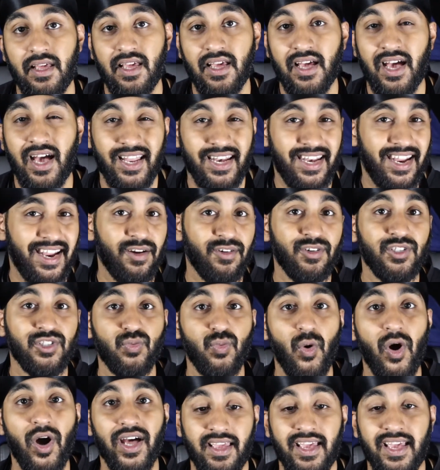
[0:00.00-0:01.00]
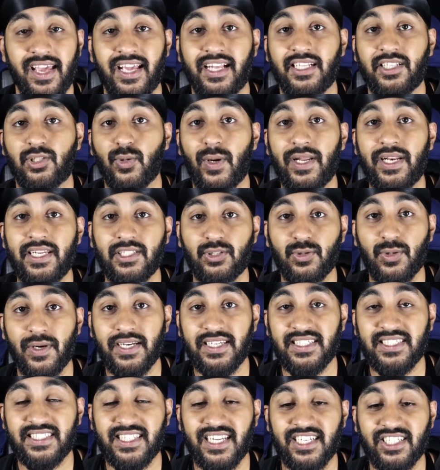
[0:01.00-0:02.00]
And here is why. In
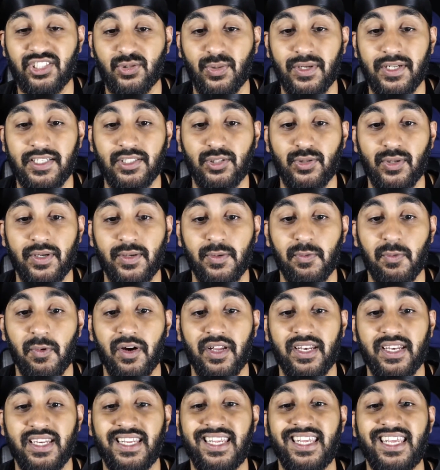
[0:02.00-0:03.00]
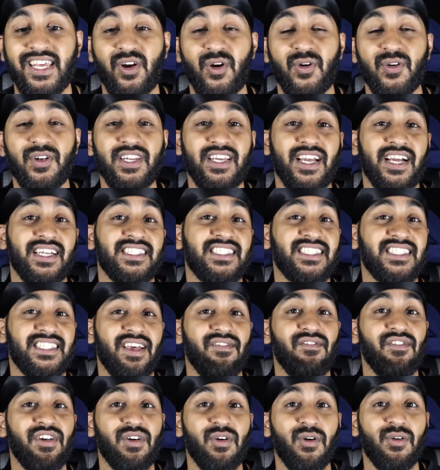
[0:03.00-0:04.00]
2020/2021, he only had
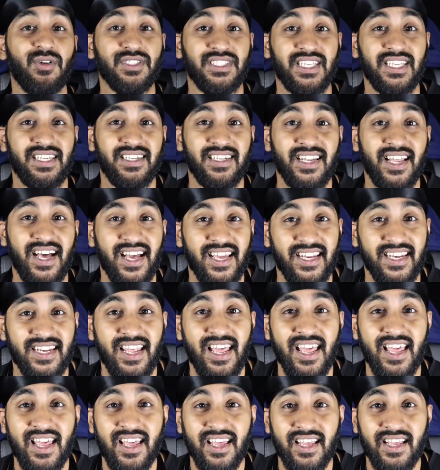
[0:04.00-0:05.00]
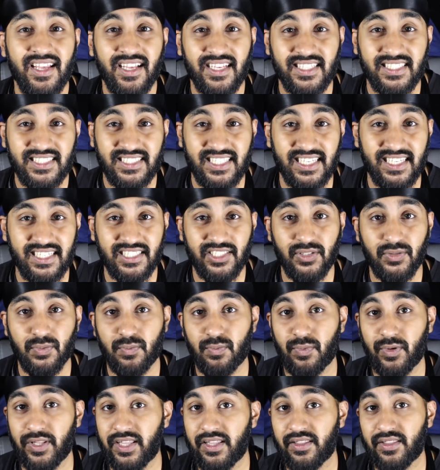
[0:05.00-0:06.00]
7 goals and 9 assists
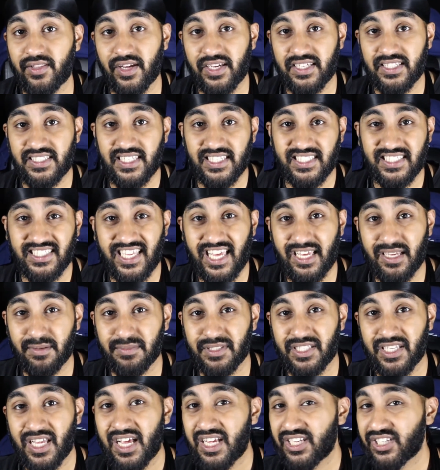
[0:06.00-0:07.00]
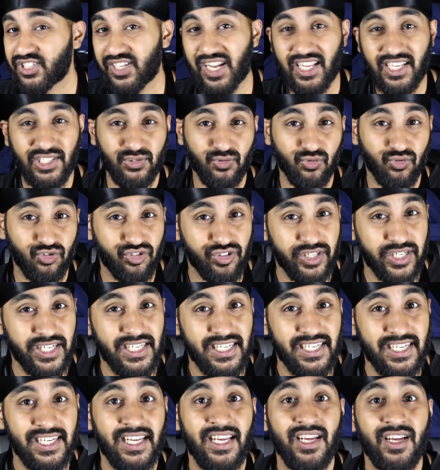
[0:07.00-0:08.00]
within 36 games. So that's
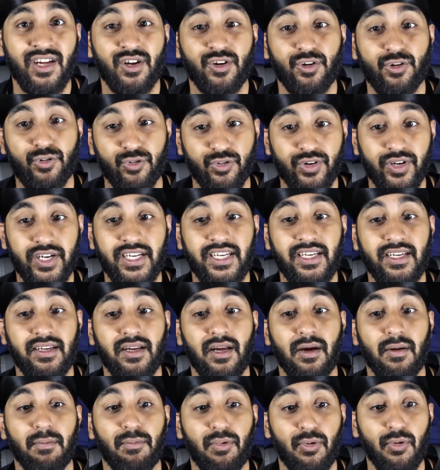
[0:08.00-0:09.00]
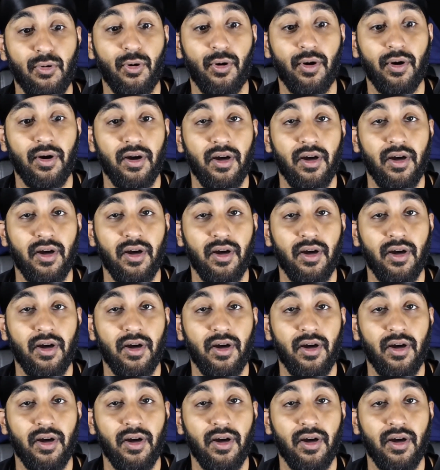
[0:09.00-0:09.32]
really, really poor.